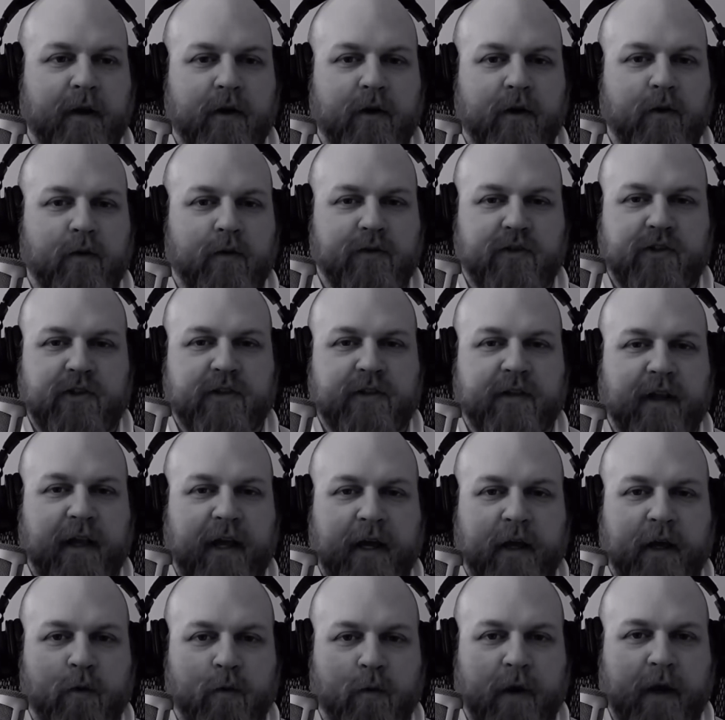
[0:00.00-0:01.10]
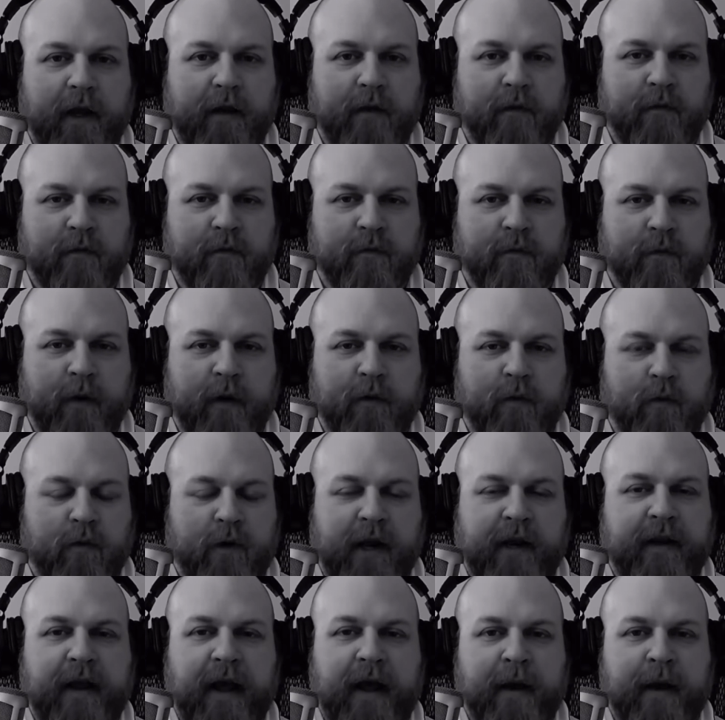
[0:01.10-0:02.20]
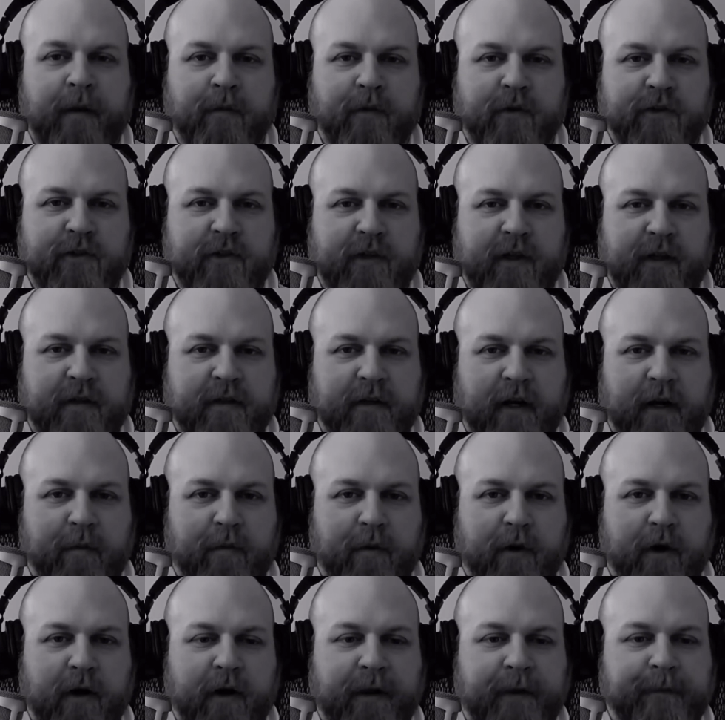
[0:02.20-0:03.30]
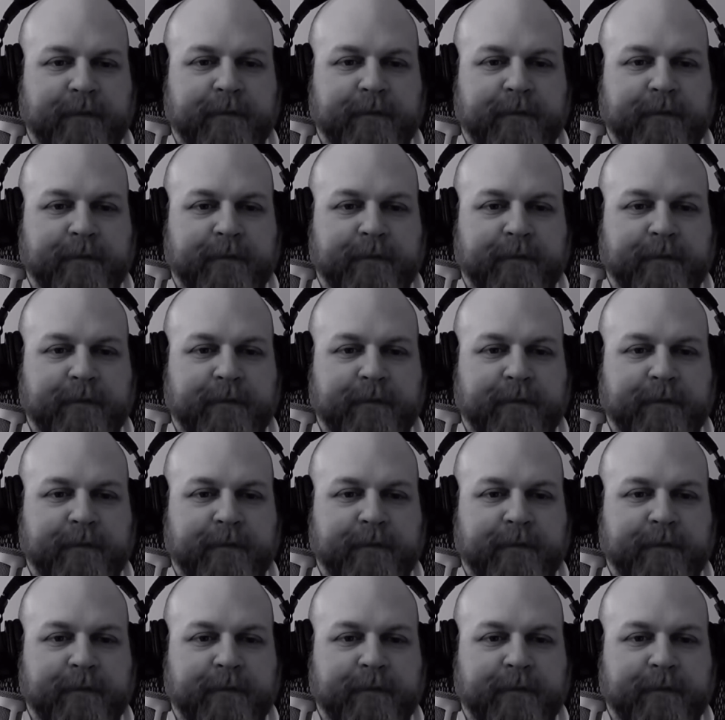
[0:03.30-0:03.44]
who was just laying in wait, ready to ambush the entire party.